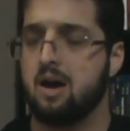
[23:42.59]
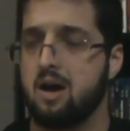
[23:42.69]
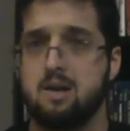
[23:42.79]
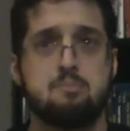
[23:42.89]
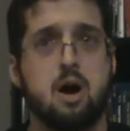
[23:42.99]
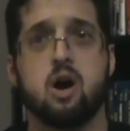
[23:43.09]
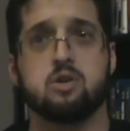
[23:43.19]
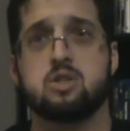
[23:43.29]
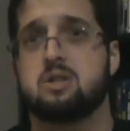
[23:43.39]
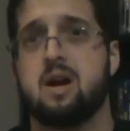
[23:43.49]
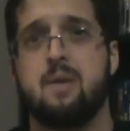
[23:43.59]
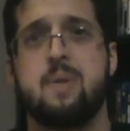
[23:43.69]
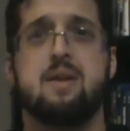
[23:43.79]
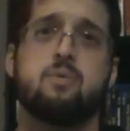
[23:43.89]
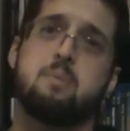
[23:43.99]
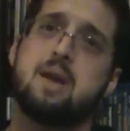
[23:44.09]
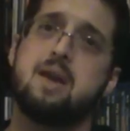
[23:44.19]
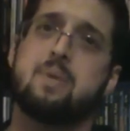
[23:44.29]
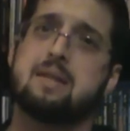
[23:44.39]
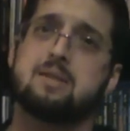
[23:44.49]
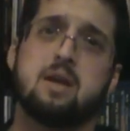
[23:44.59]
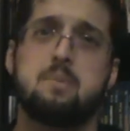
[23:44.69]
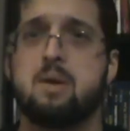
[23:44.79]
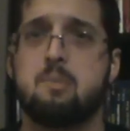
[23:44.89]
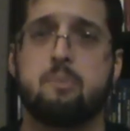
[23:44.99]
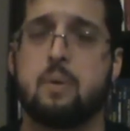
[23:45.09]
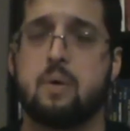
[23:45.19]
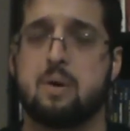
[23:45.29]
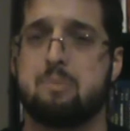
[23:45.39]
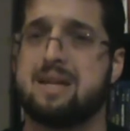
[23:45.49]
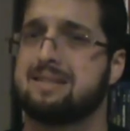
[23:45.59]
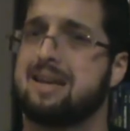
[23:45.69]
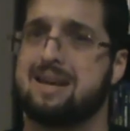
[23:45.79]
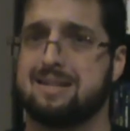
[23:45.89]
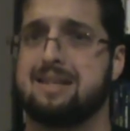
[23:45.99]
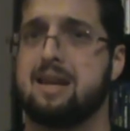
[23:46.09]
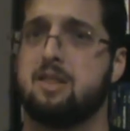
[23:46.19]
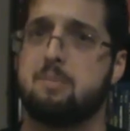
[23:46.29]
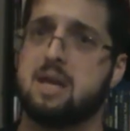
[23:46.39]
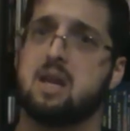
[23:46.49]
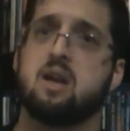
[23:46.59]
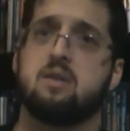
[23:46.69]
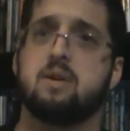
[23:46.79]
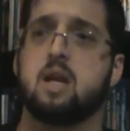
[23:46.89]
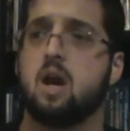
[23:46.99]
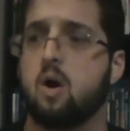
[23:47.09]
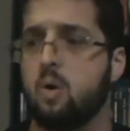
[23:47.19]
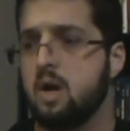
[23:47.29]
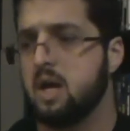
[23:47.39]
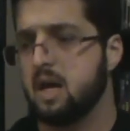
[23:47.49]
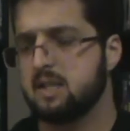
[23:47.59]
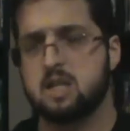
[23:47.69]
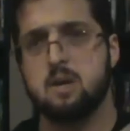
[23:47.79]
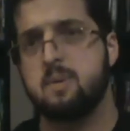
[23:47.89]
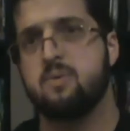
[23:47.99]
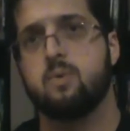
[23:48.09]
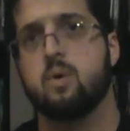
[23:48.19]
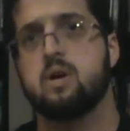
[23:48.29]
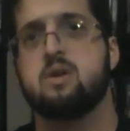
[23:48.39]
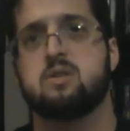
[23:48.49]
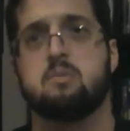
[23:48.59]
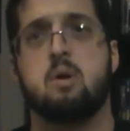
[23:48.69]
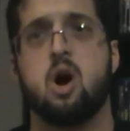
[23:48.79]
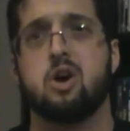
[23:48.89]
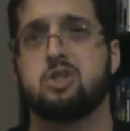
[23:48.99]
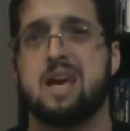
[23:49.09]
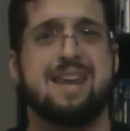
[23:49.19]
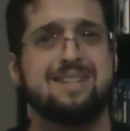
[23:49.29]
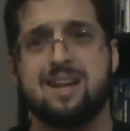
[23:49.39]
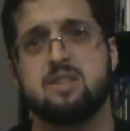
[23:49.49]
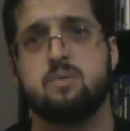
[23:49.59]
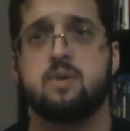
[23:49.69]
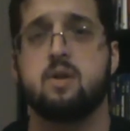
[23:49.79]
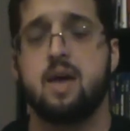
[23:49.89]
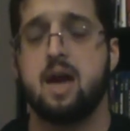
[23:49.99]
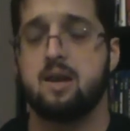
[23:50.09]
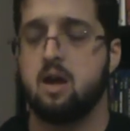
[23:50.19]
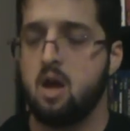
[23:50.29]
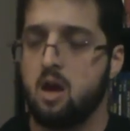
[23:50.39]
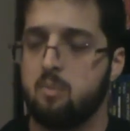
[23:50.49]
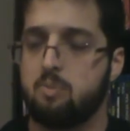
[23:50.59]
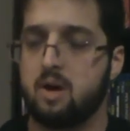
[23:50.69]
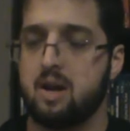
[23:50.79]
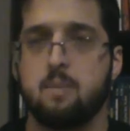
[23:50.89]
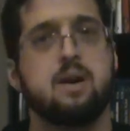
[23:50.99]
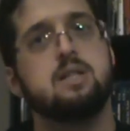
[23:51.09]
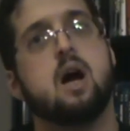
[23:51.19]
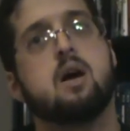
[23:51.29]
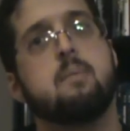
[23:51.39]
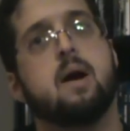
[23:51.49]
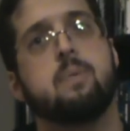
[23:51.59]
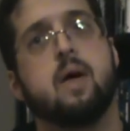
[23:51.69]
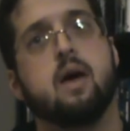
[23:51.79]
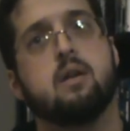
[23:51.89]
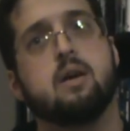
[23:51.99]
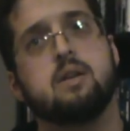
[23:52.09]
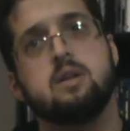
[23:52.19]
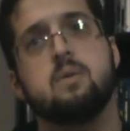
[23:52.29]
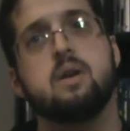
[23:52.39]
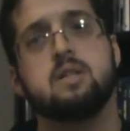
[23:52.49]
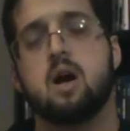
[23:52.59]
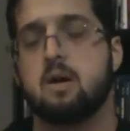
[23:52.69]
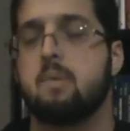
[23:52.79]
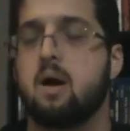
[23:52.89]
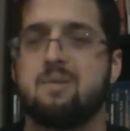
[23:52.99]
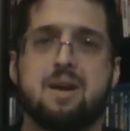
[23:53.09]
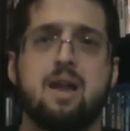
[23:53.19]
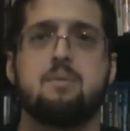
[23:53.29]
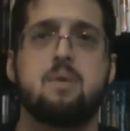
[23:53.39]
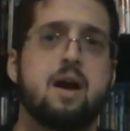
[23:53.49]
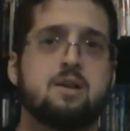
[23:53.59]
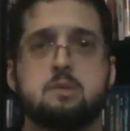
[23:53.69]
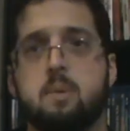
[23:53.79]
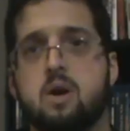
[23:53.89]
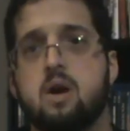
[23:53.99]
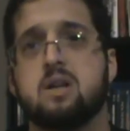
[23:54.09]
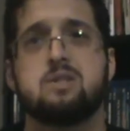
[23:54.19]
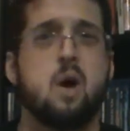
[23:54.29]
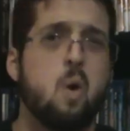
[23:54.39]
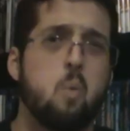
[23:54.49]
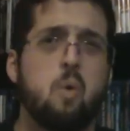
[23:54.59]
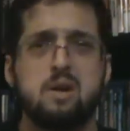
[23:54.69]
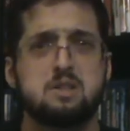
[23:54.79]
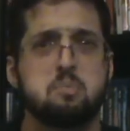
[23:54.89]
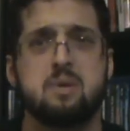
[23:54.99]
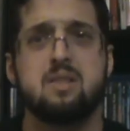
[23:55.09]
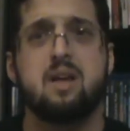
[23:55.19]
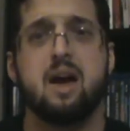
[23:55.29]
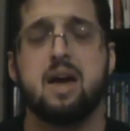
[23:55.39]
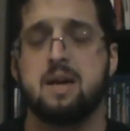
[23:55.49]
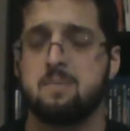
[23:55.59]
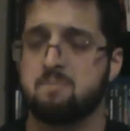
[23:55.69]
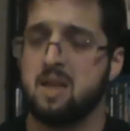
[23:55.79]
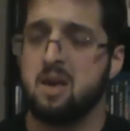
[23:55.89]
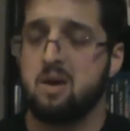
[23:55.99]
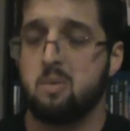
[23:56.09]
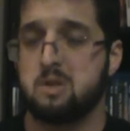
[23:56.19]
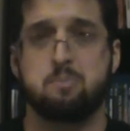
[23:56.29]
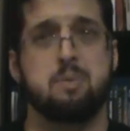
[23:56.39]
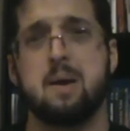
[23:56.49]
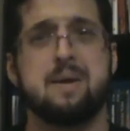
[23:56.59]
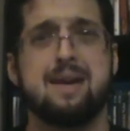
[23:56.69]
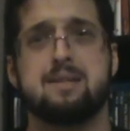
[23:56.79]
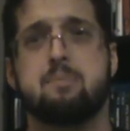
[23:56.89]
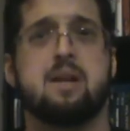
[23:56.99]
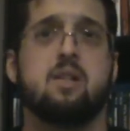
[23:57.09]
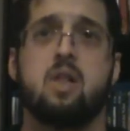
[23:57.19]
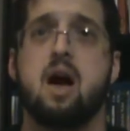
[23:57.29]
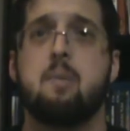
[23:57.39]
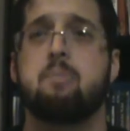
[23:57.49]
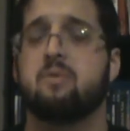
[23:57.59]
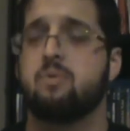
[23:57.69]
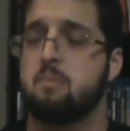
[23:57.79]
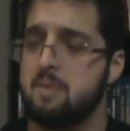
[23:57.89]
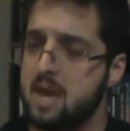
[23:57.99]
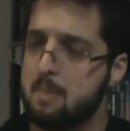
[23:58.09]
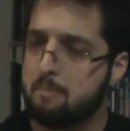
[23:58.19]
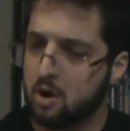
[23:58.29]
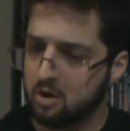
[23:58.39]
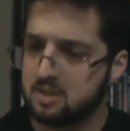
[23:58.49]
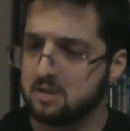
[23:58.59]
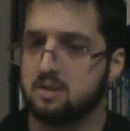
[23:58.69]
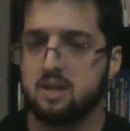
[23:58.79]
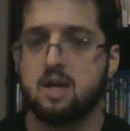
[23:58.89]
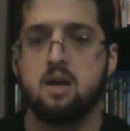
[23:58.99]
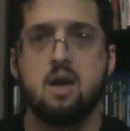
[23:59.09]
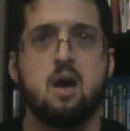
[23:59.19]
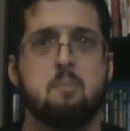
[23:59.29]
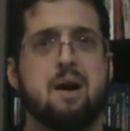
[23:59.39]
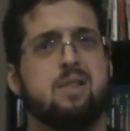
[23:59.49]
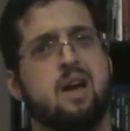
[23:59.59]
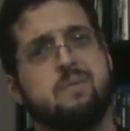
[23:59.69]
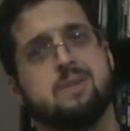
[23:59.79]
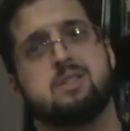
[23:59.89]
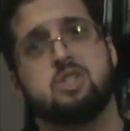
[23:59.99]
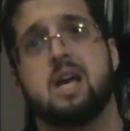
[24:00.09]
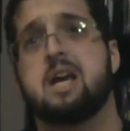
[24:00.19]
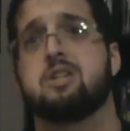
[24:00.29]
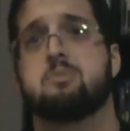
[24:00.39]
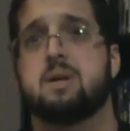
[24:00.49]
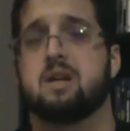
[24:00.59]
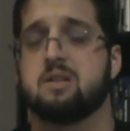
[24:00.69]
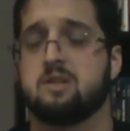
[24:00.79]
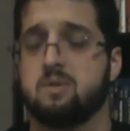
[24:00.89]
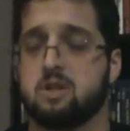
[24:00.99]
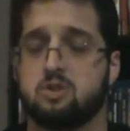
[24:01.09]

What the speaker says: in March. I think for me, that's going to be important because, like I said in the beginning of the video, it's going to be 4 years in March, and it doesn't feel that. But I want to talk about that. I do want to talk about kind of my experience, what it's been like, which probably hasn't been a lot, but for me personally, my life has changed because of it.